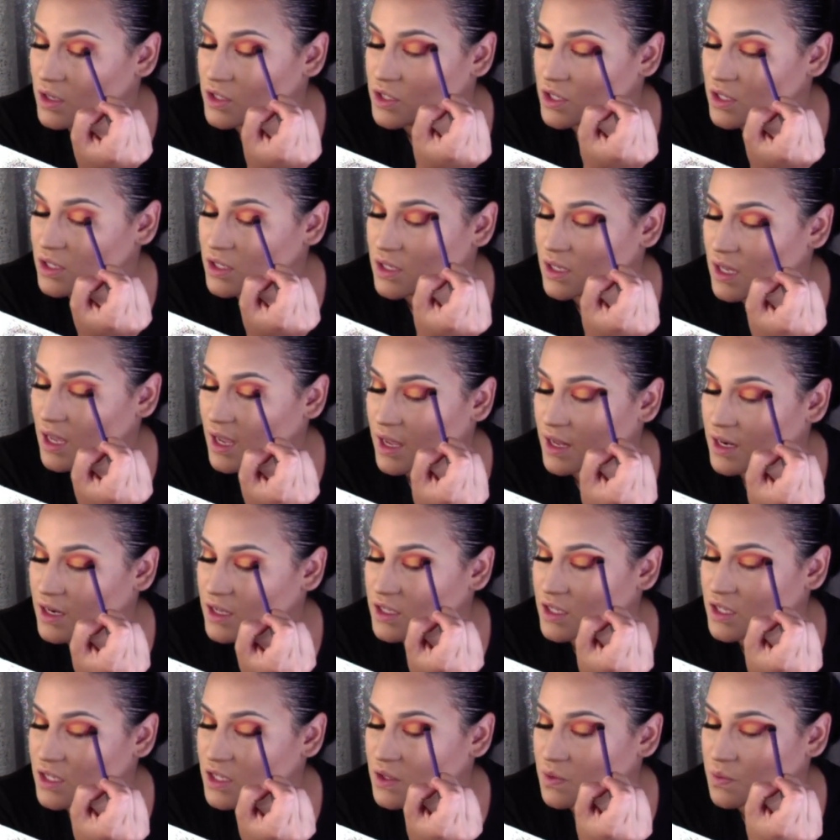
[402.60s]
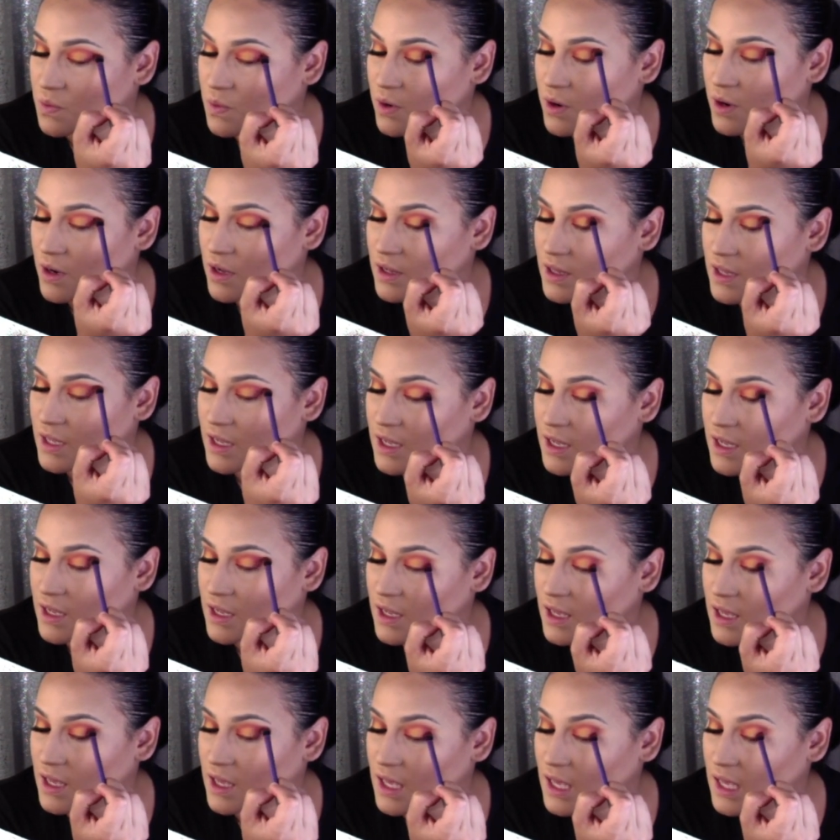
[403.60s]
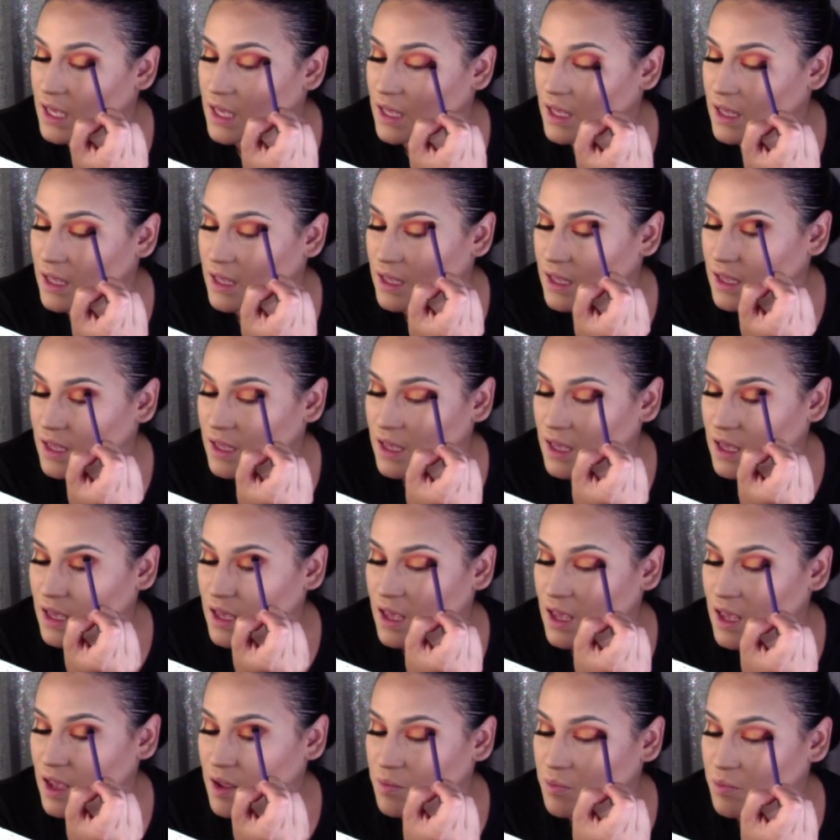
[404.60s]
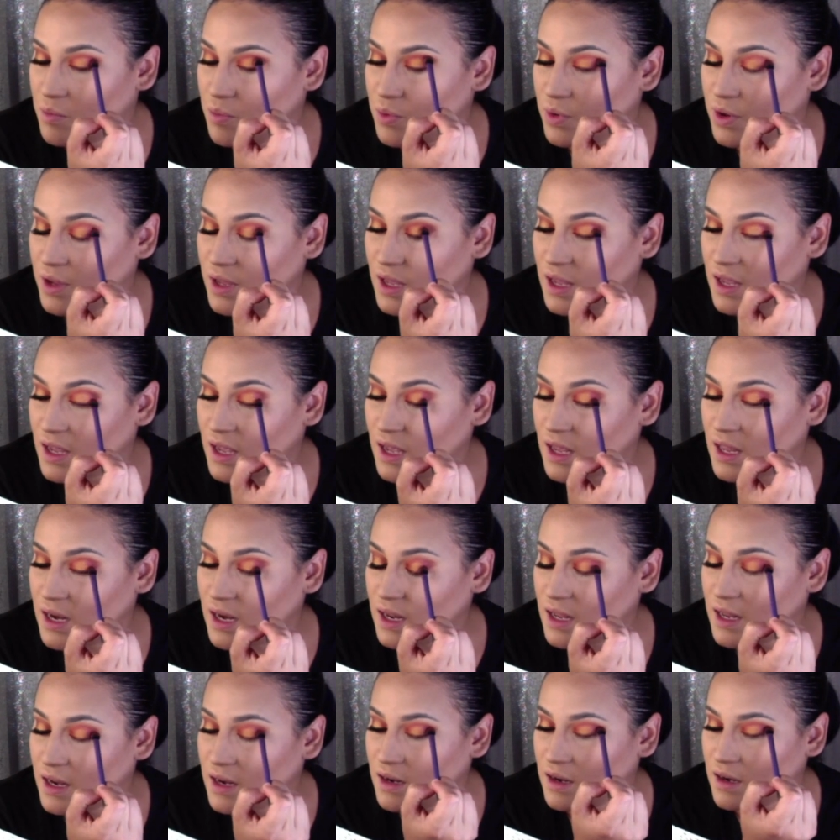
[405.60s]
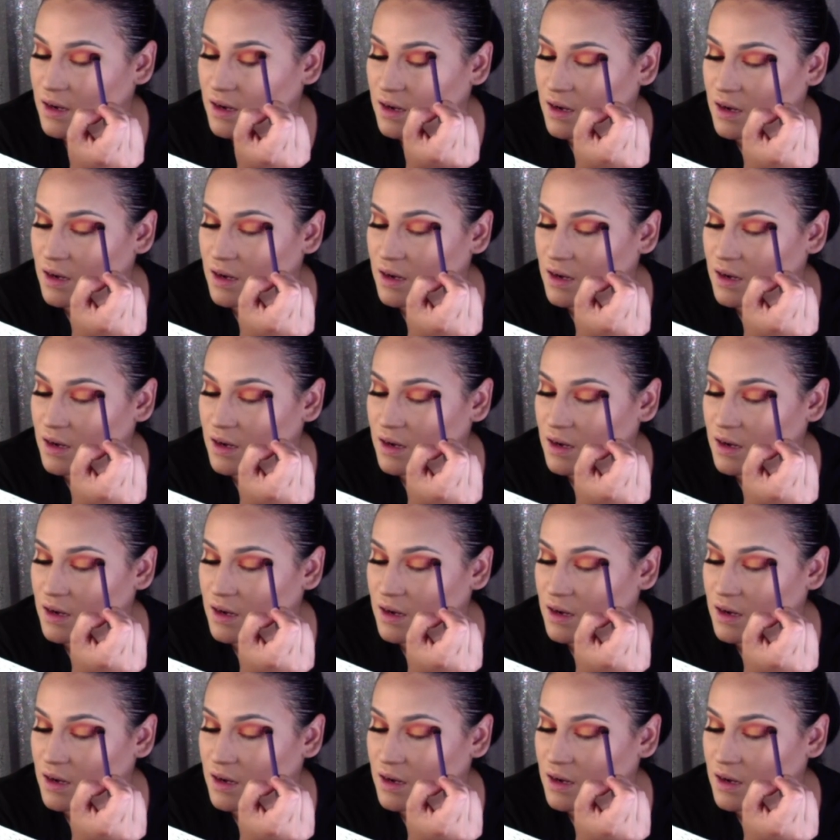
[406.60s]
Just kind of swirling it and bringing it in.